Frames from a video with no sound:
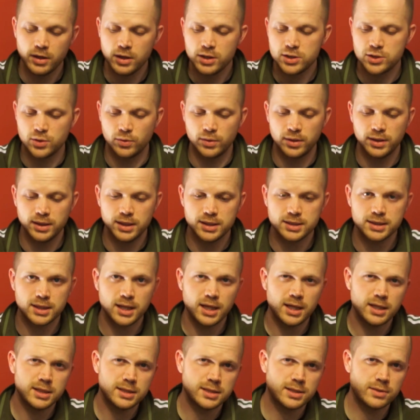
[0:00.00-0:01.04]
So in this
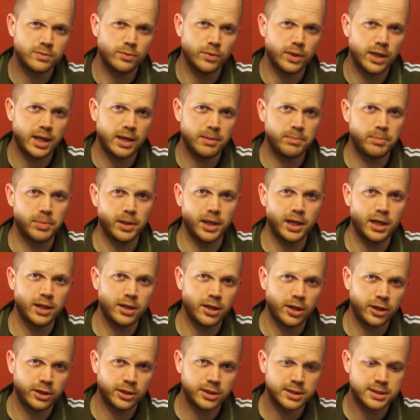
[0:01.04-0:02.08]
case, when I play the
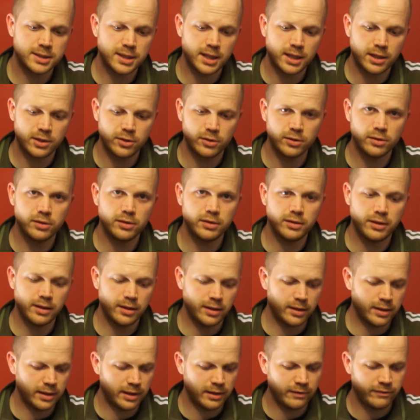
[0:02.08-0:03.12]
darkness cycle,
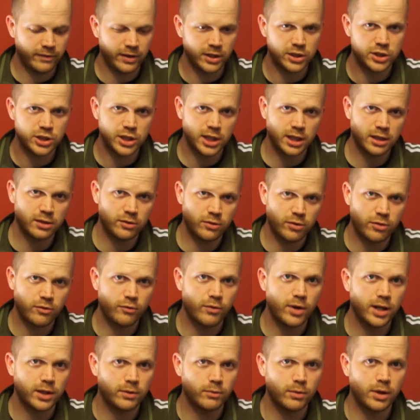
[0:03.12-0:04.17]
if I check
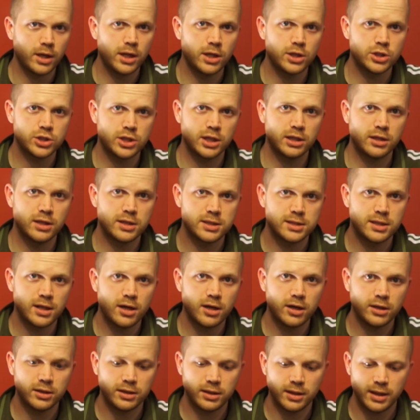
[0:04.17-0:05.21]
threat range at the
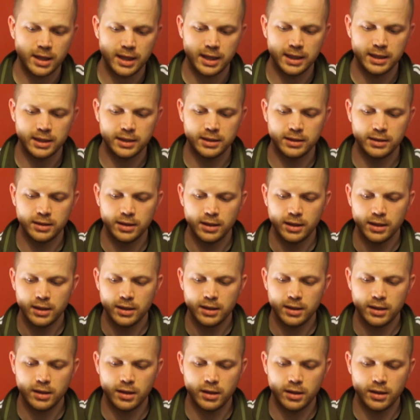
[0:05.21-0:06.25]
start and
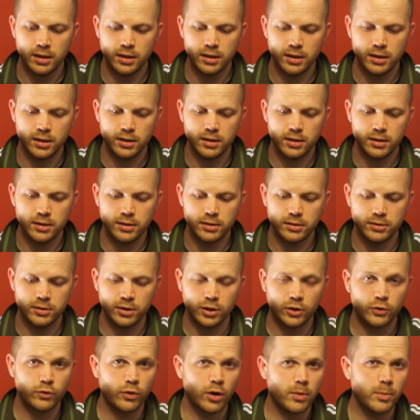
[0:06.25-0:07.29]
the
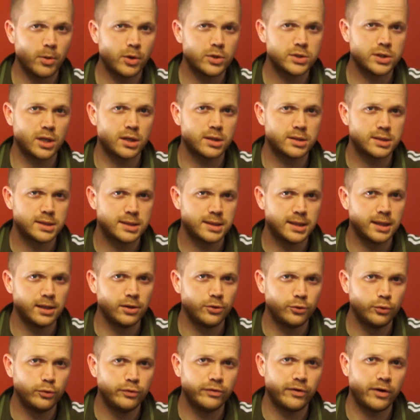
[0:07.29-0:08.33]
grubbers are still
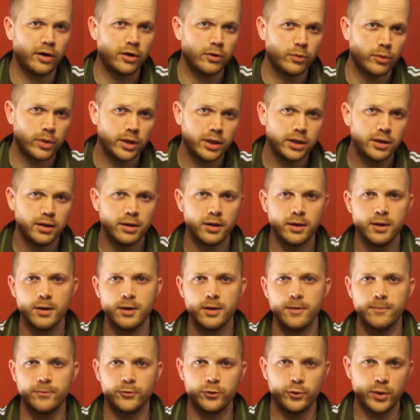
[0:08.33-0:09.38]
too far away
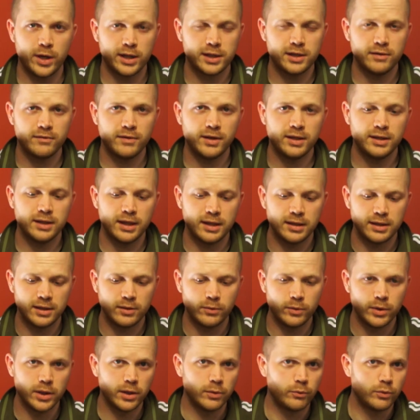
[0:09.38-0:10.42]
to activate, then they
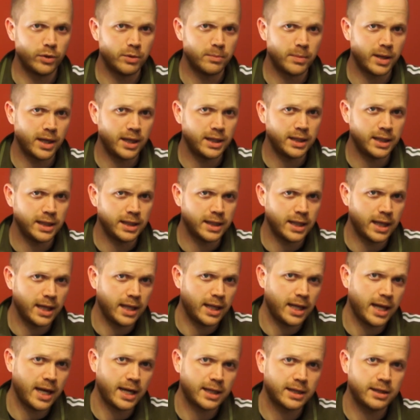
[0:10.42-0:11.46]
will remain
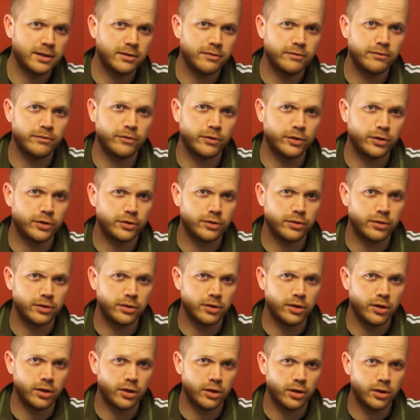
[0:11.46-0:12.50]
inactive for
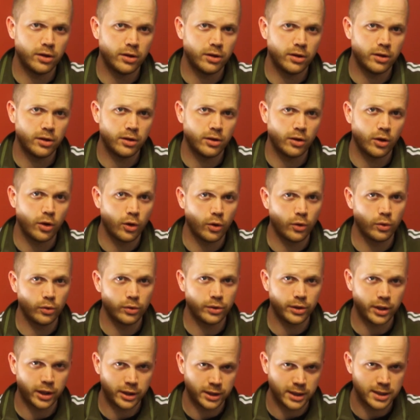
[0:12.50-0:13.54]
the
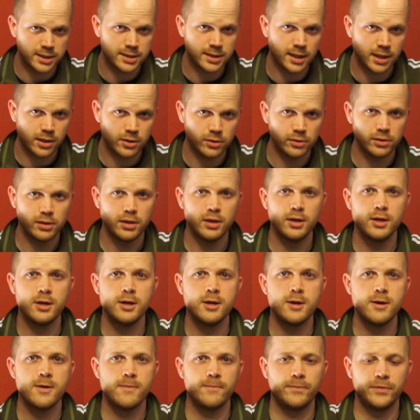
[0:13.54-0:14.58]
whole darkness cycle.
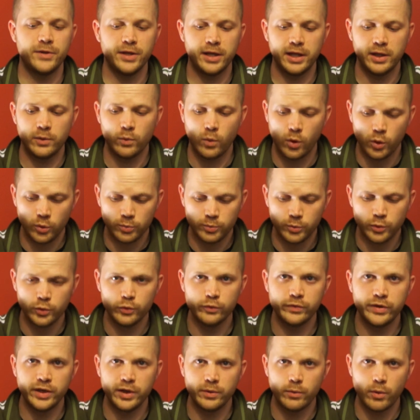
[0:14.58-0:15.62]
They won't
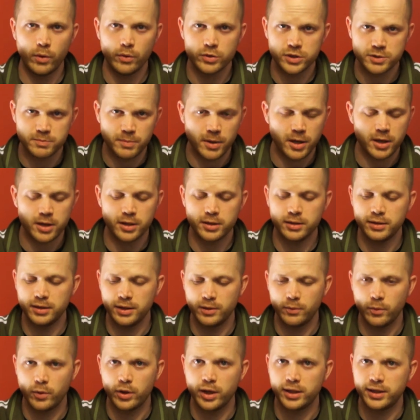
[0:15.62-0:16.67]
move, they won't spawn,
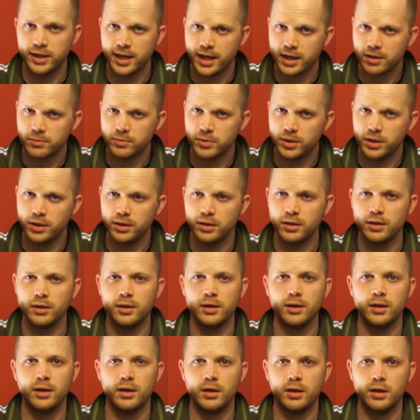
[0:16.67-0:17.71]
they won't attack me,
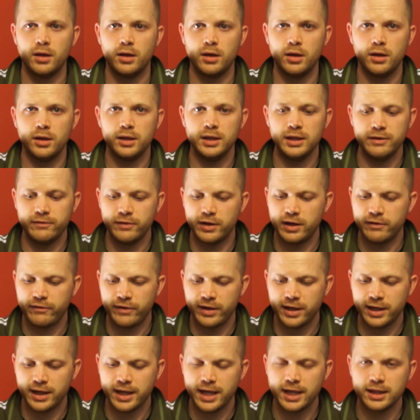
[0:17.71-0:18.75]
even if
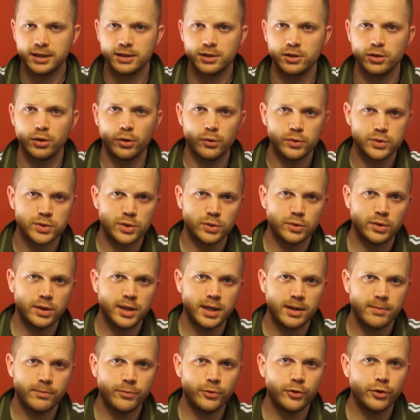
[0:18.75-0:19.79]
I get closer to
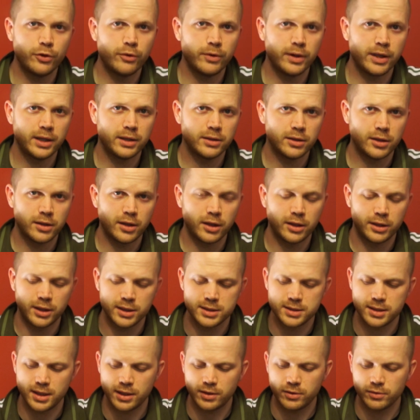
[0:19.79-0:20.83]
them during the
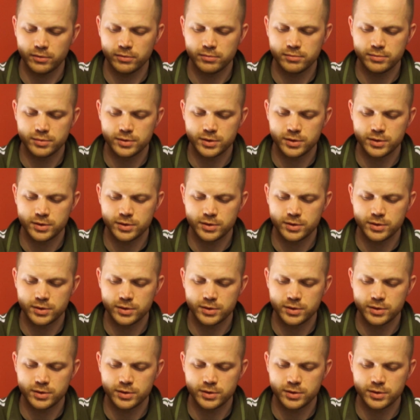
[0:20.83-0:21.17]
darkness cycle.